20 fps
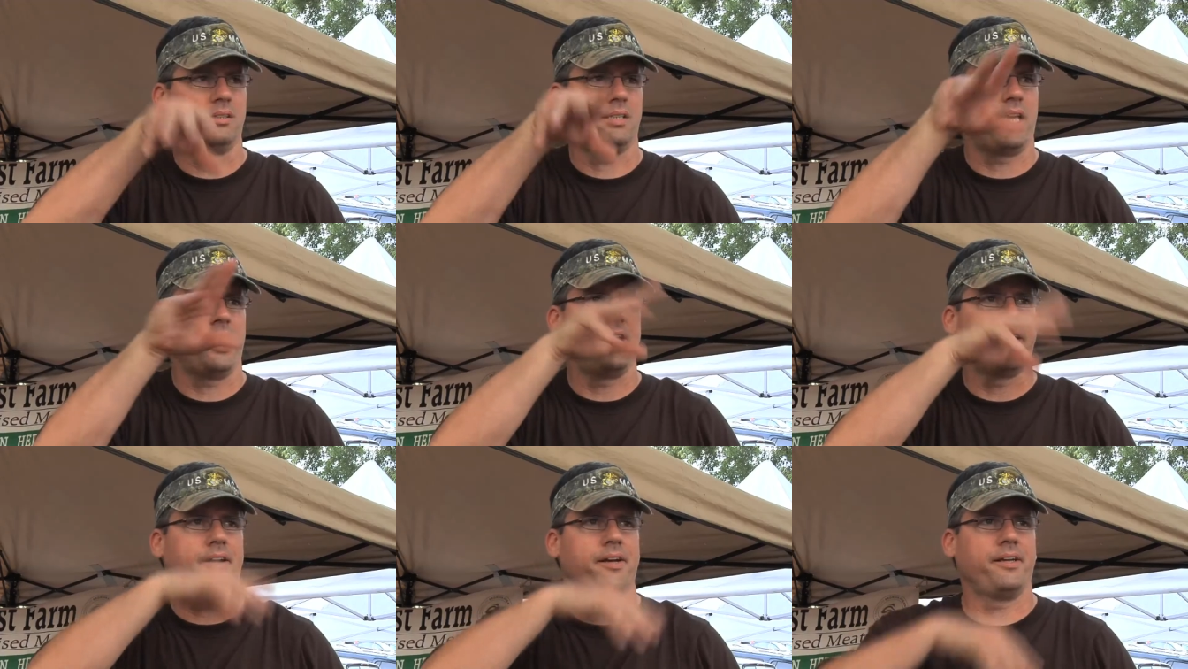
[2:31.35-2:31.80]

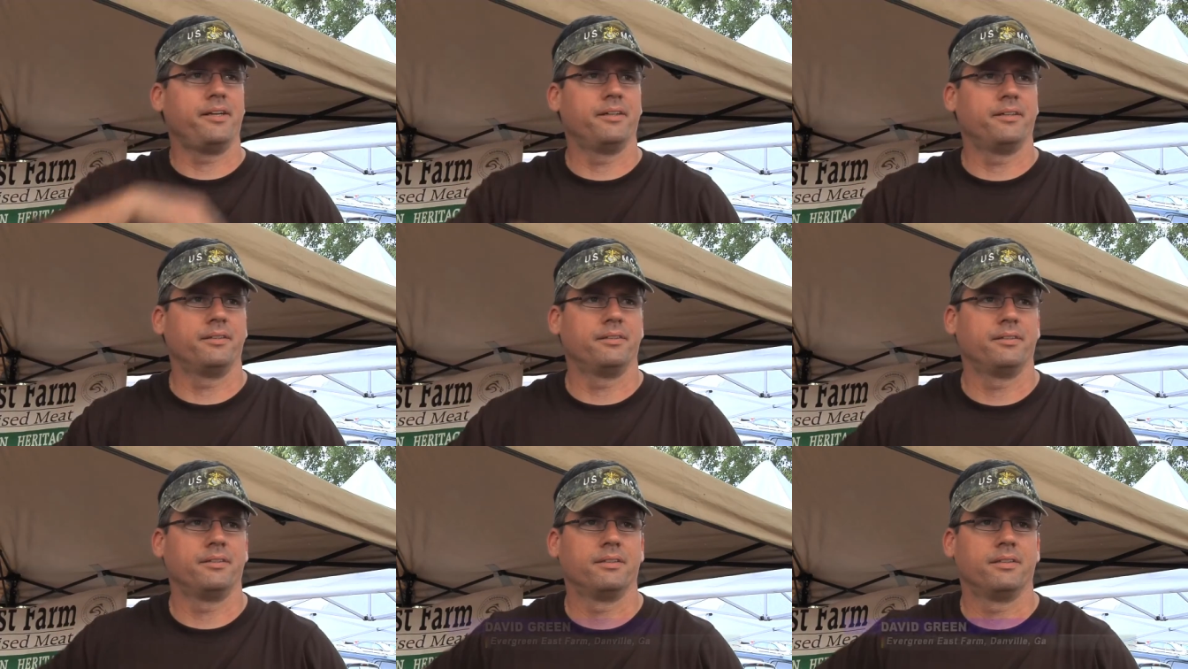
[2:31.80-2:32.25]

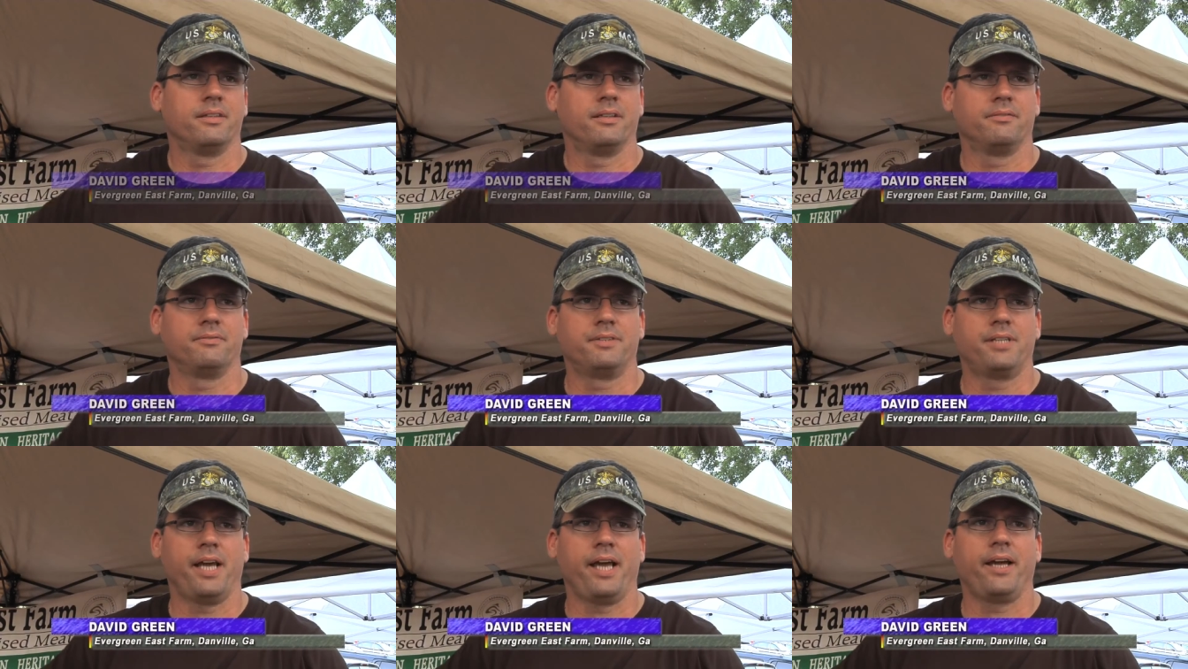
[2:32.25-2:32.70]
area
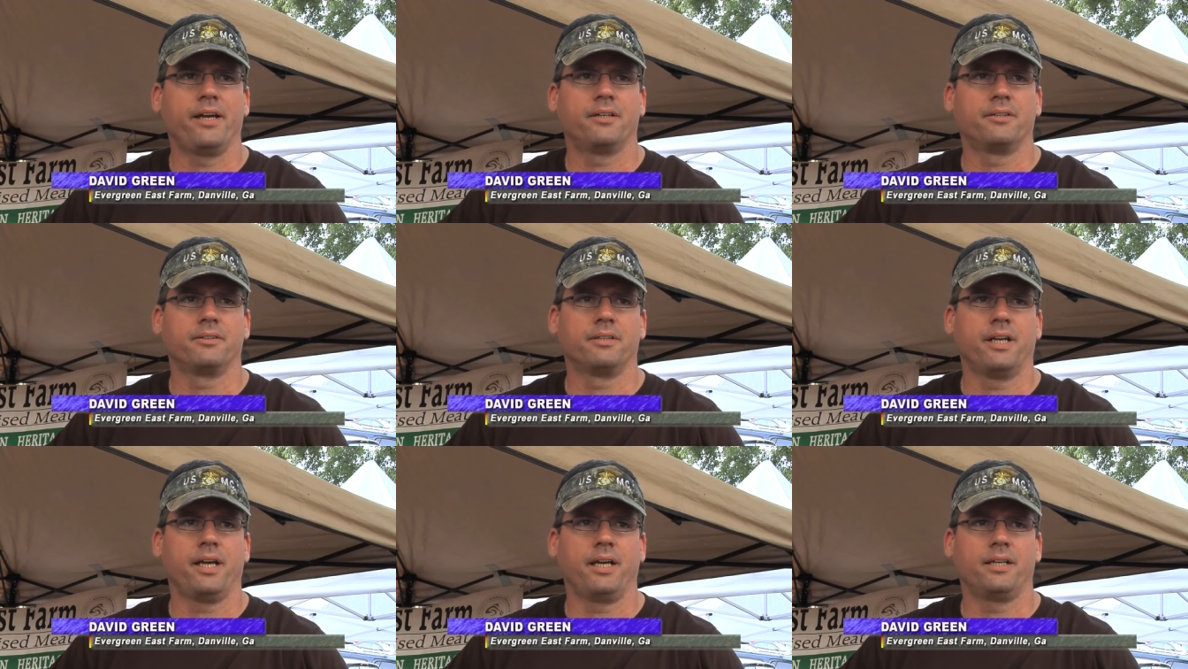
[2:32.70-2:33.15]
of
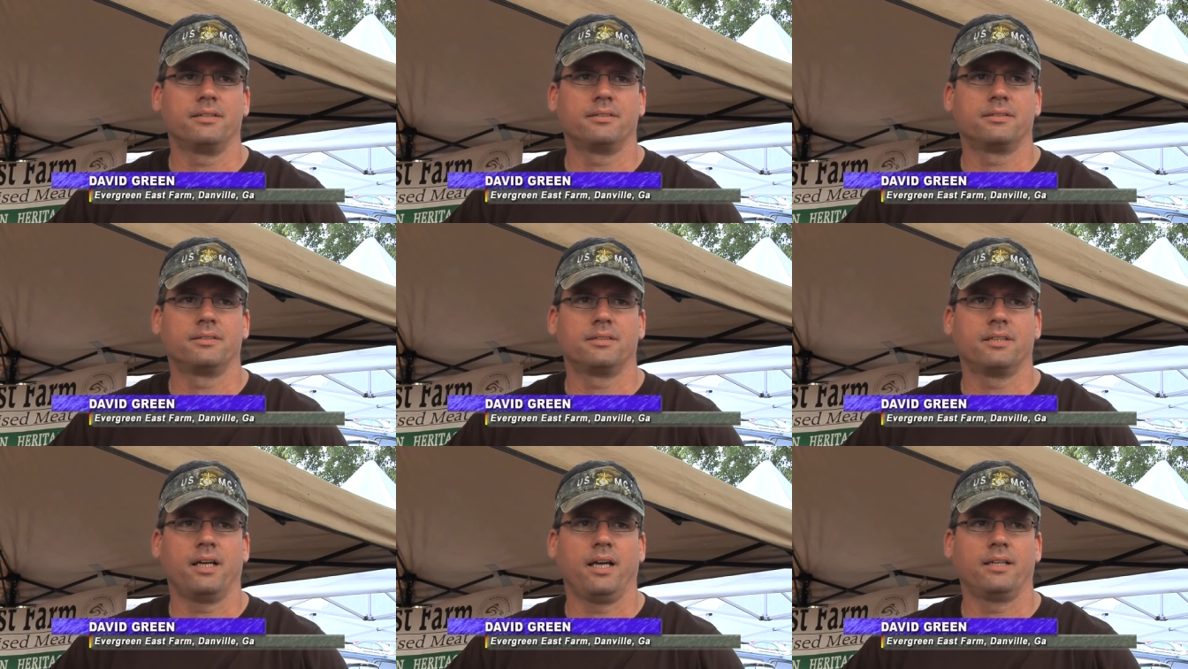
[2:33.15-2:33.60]
town
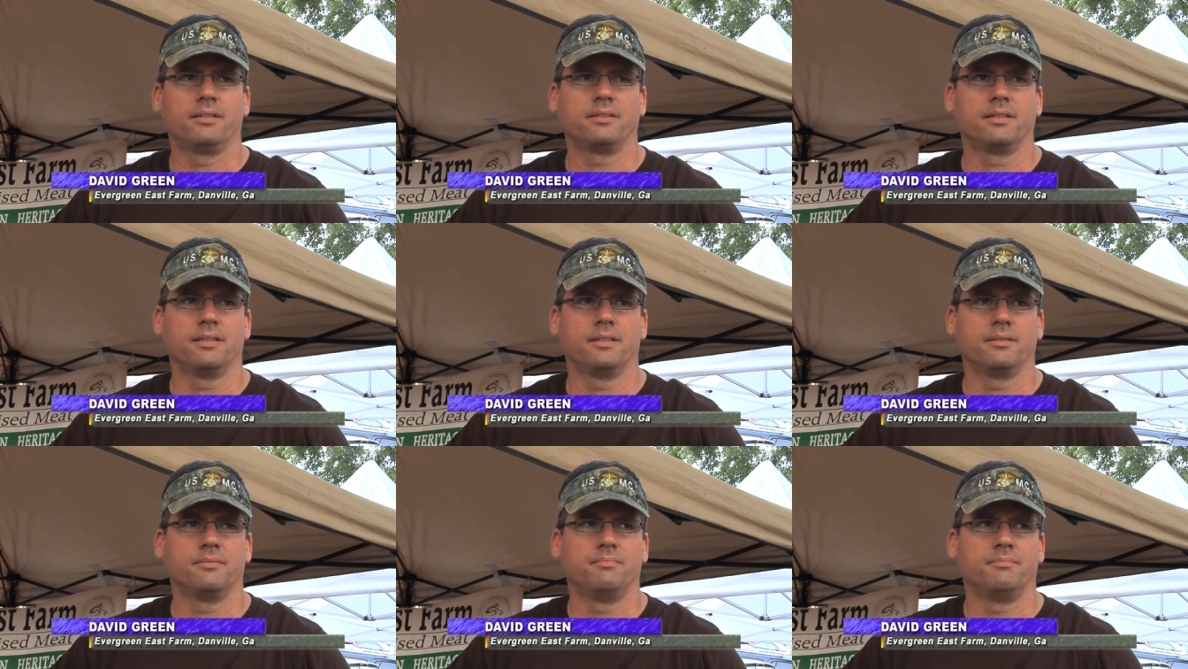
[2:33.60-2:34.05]
has
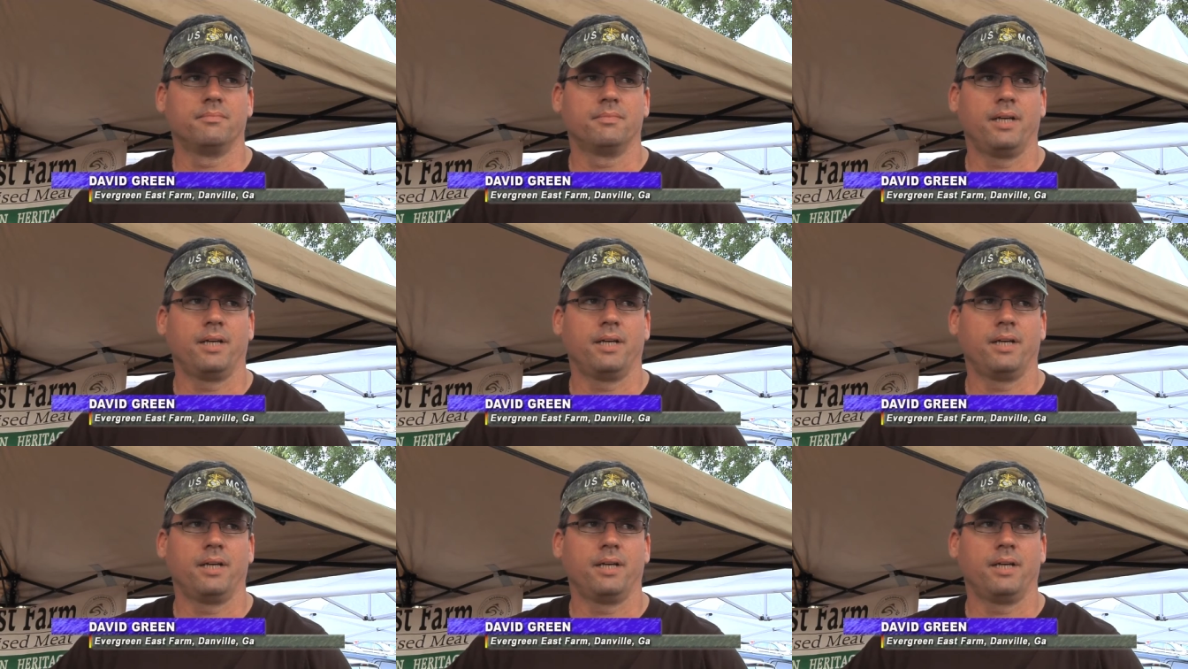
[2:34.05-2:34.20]
a